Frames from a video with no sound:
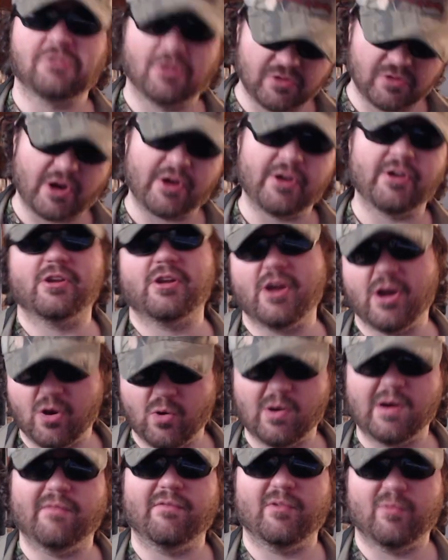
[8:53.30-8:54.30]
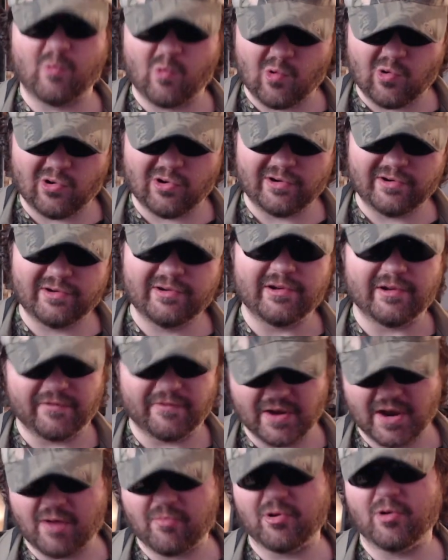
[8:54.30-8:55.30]
So there you go, everyone.
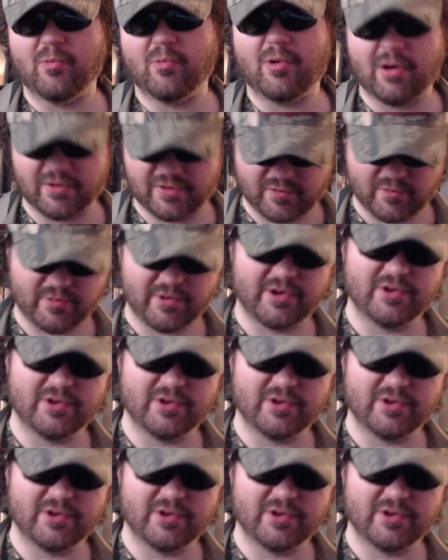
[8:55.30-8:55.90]
If y'all want to watch the